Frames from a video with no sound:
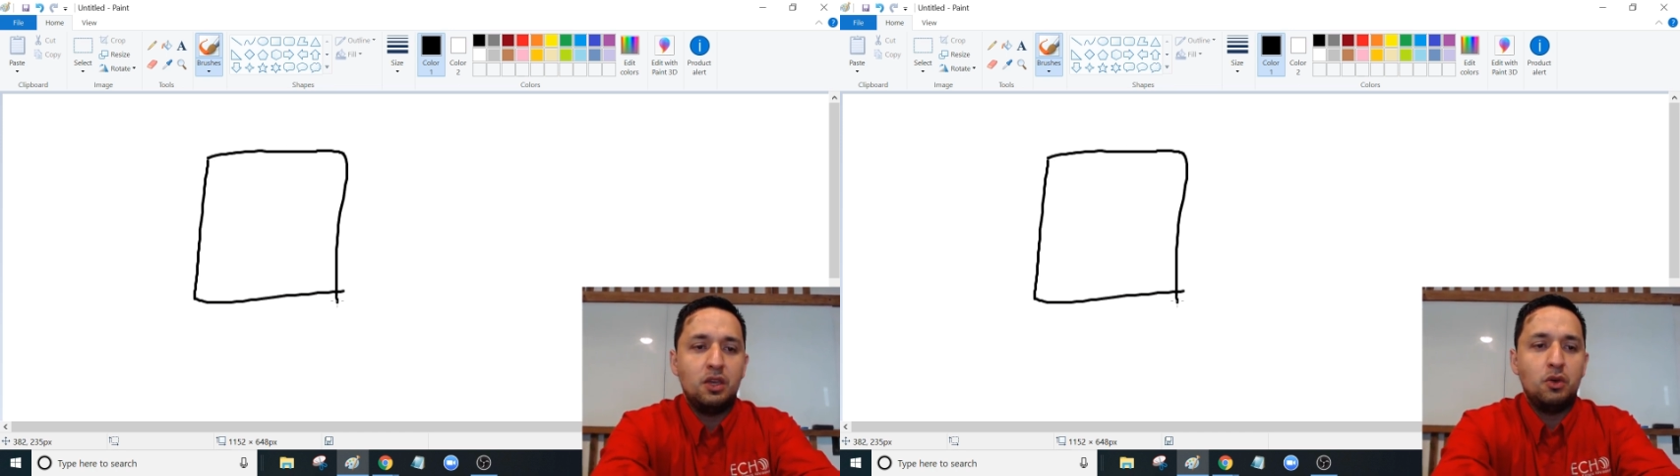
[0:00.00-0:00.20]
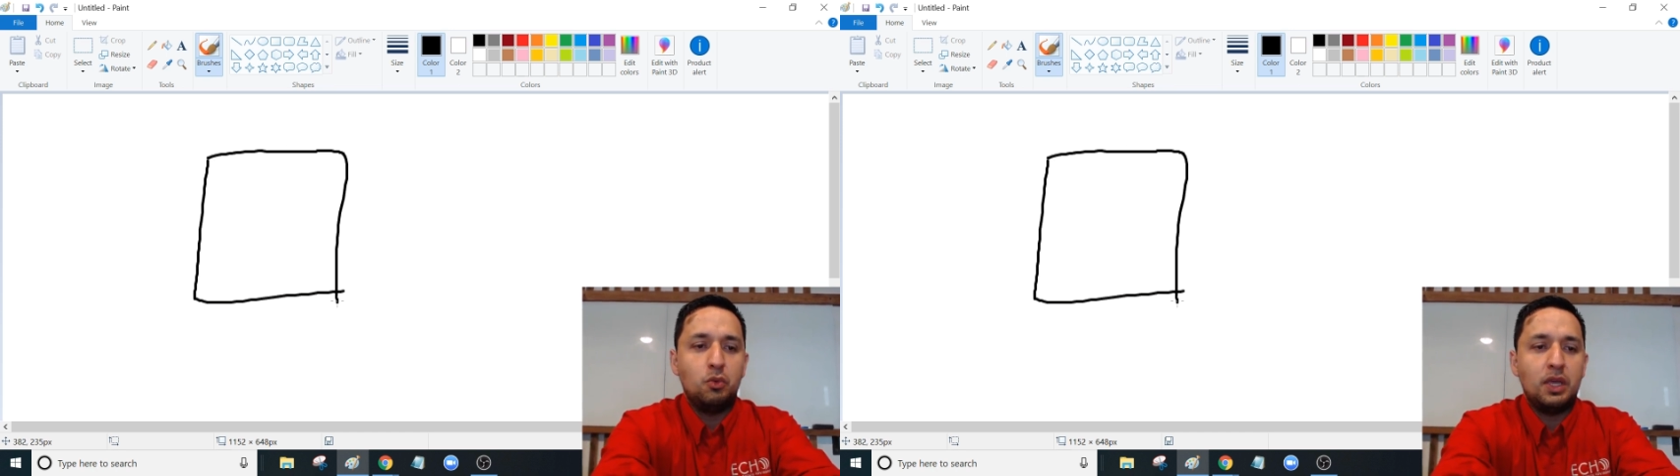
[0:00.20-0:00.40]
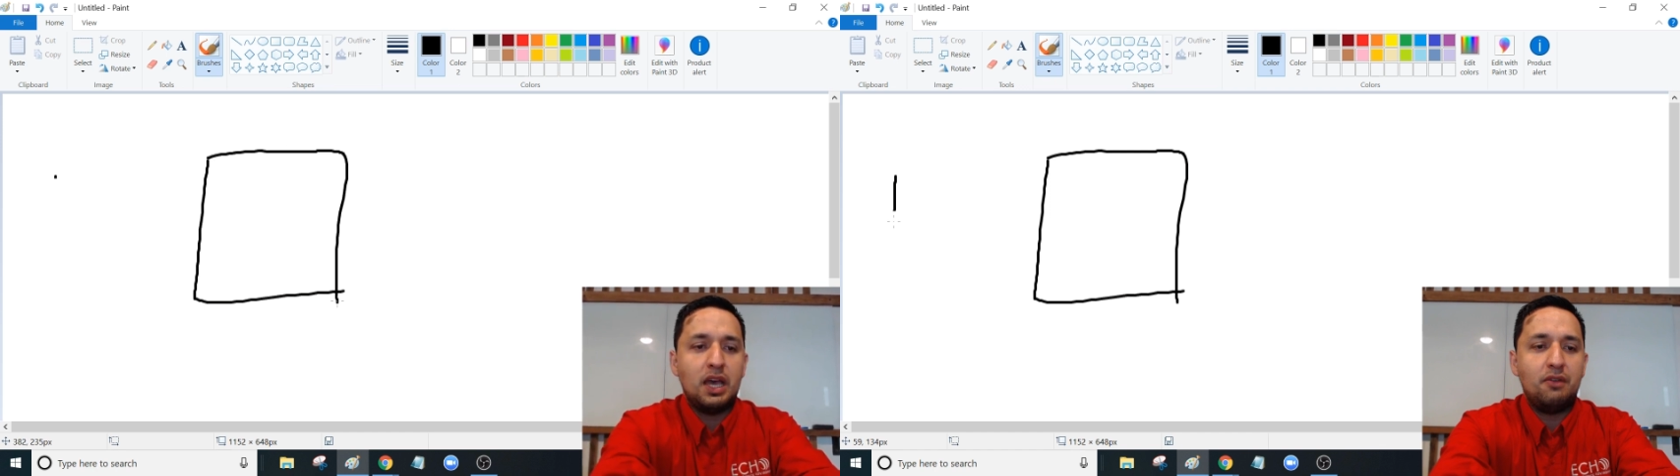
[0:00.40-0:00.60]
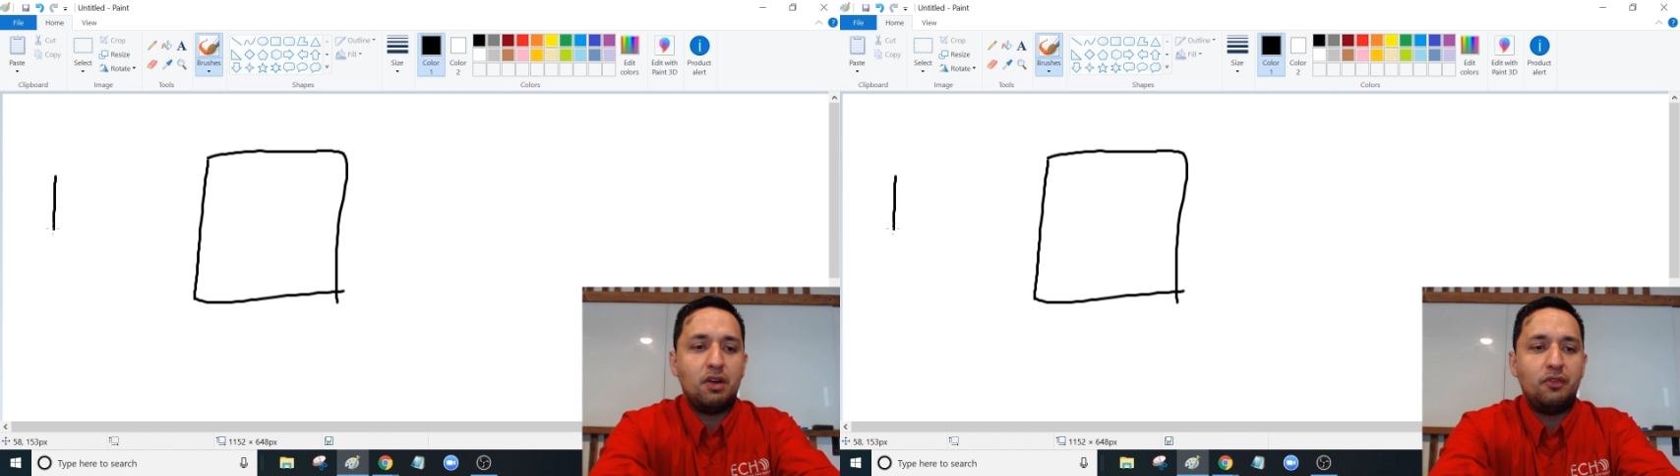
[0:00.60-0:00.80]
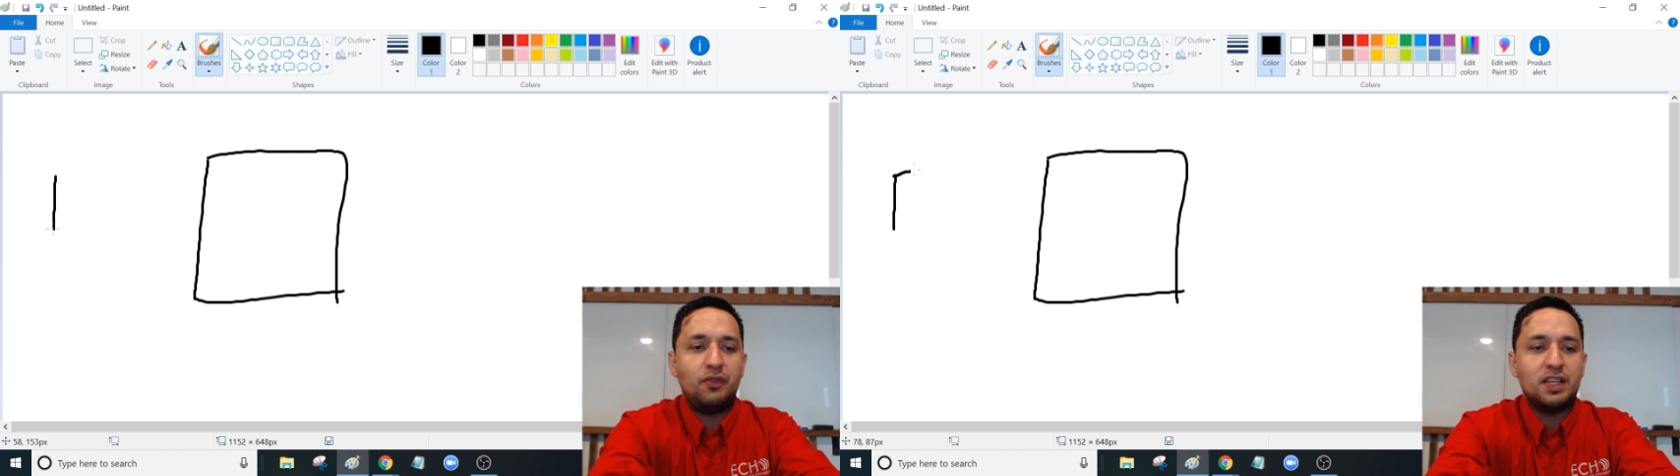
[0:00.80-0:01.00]
We have our
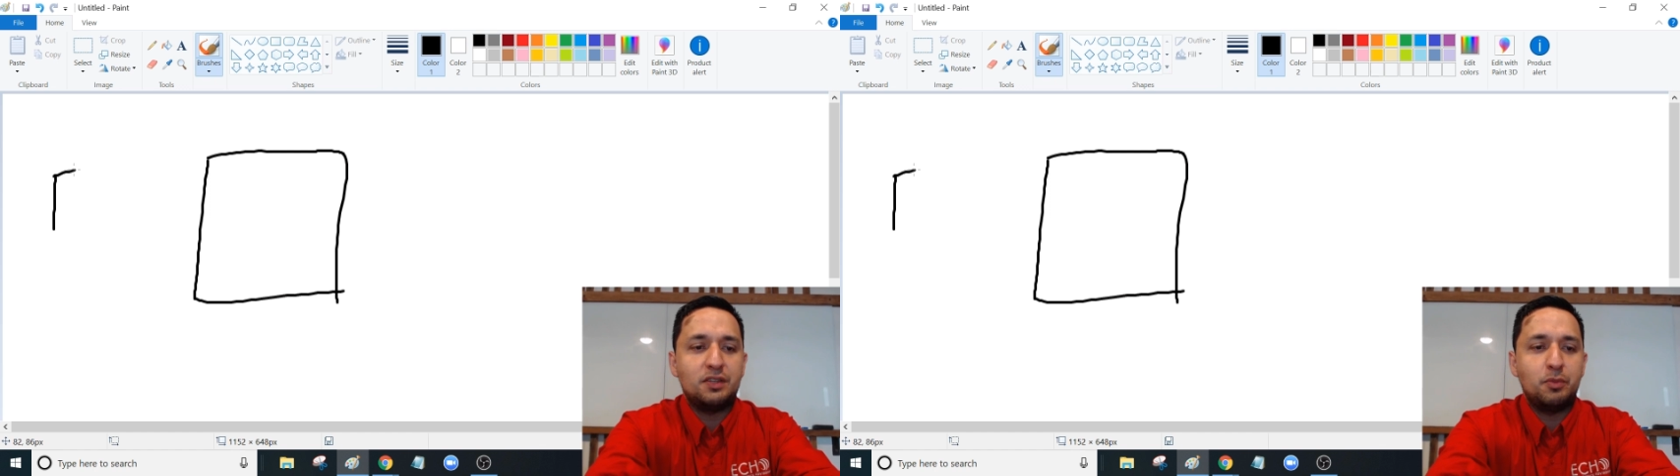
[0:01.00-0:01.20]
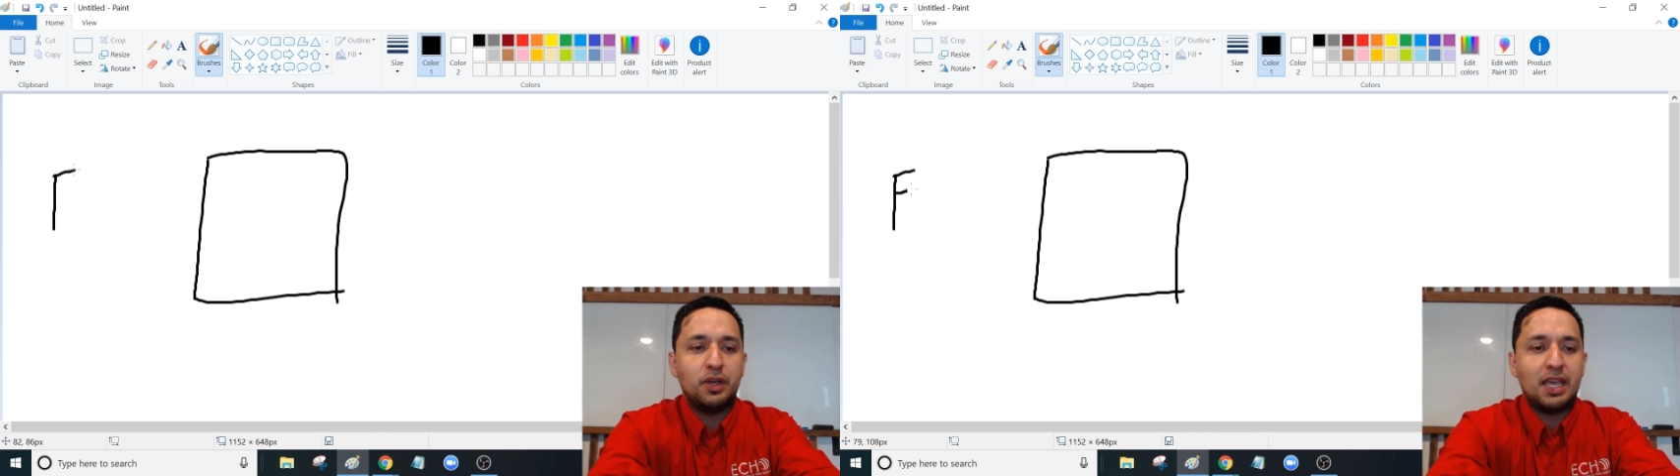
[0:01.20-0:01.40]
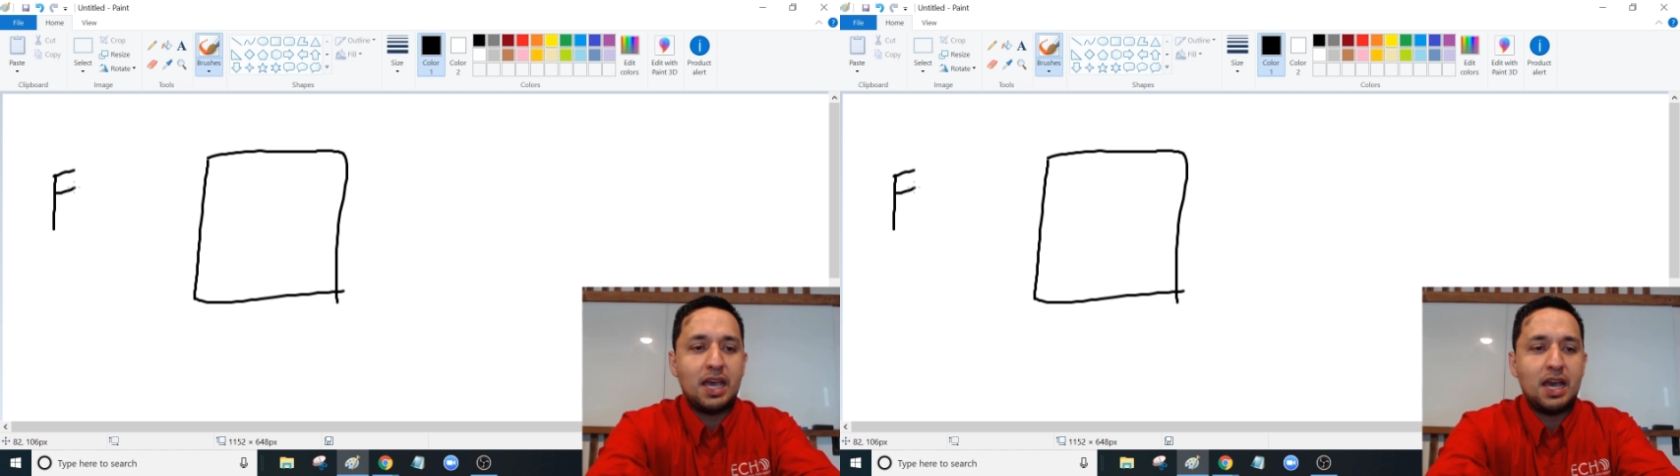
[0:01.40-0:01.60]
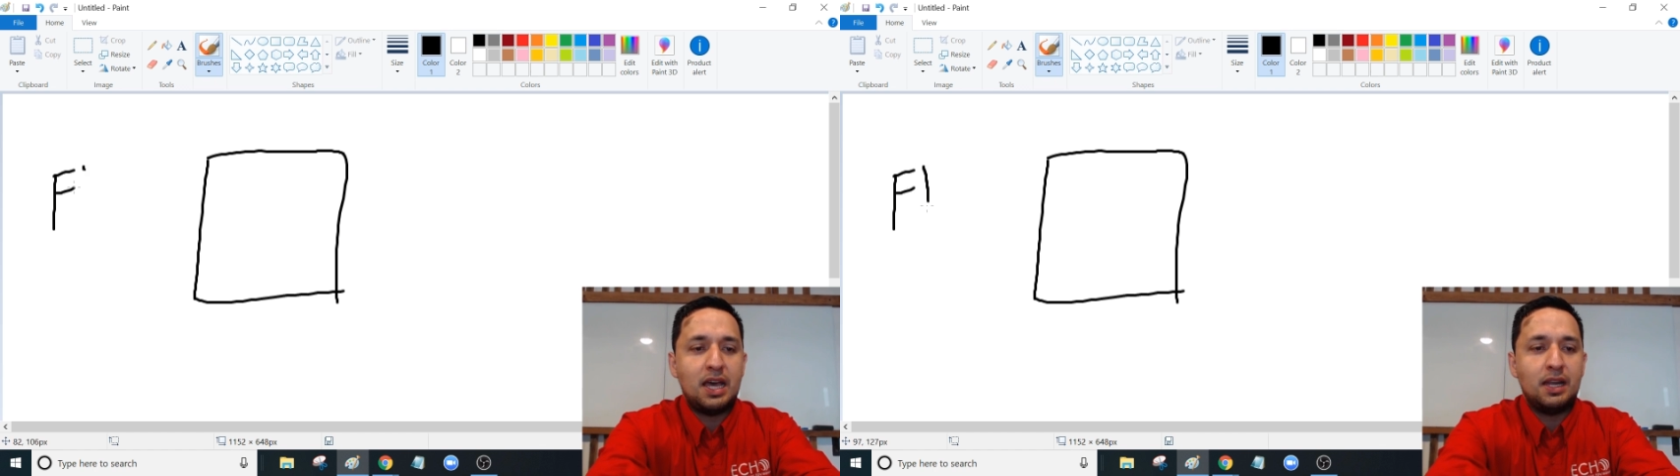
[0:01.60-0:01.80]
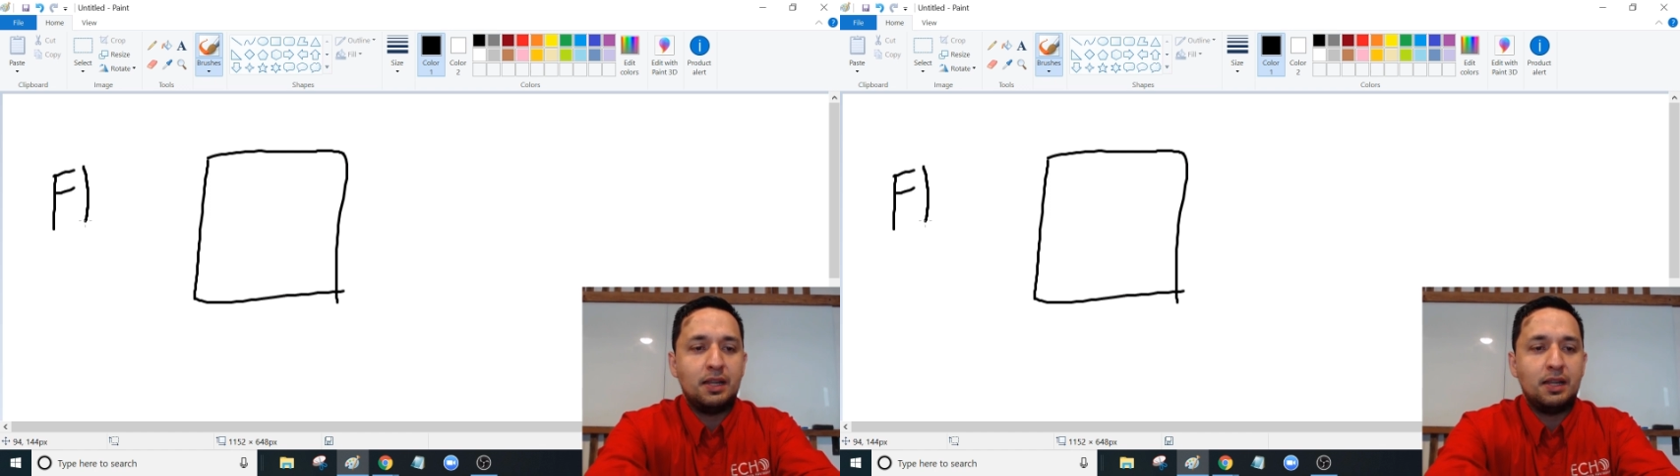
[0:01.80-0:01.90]
Facebook ad,